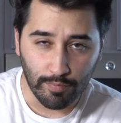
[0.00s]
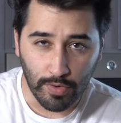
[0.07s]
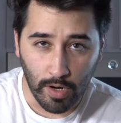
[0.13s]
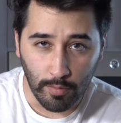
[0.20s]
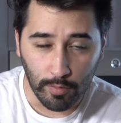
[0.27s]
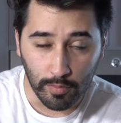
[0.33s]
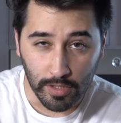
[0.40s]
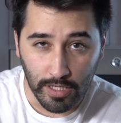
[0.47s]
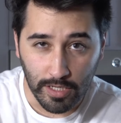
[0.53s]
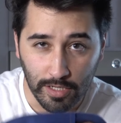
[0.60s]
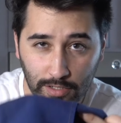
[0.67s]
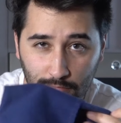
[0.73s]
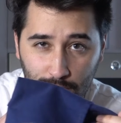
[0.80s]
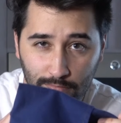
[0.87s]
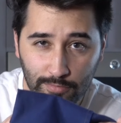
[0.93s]

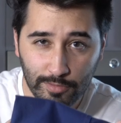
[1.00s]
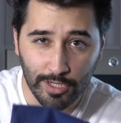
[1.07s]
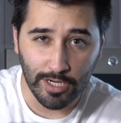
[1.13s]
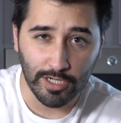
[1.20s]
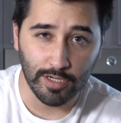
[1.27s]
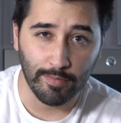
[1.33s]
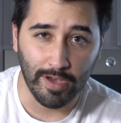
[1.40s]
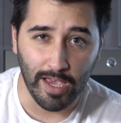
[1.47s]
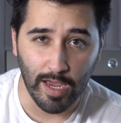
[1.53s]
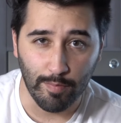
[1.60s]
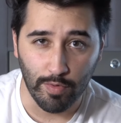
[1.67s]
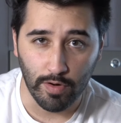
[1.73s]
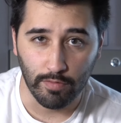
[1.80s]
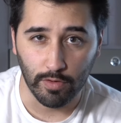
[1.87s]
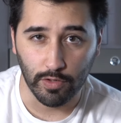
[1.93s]
probably change into my
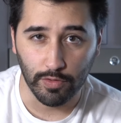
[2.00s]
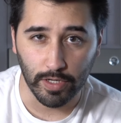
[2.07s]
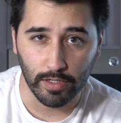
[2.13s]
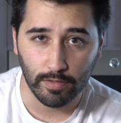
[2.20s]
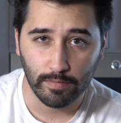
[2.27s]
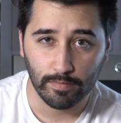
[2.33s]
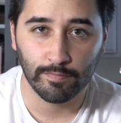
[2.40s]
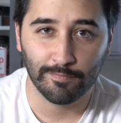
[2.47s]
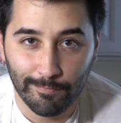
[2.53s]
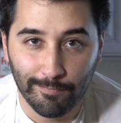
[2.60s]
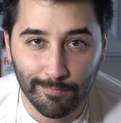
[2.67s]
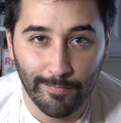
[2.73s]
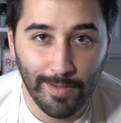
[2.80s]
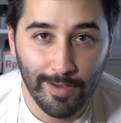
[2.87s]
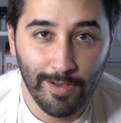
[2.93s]
apron real quick.
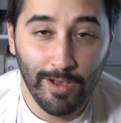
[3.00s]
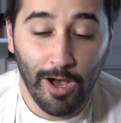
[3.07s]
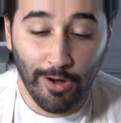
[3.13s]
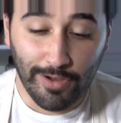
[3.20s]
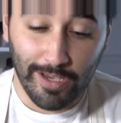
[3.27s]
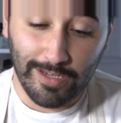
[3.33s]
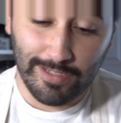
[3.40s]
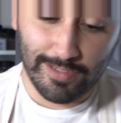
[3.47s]
Okay,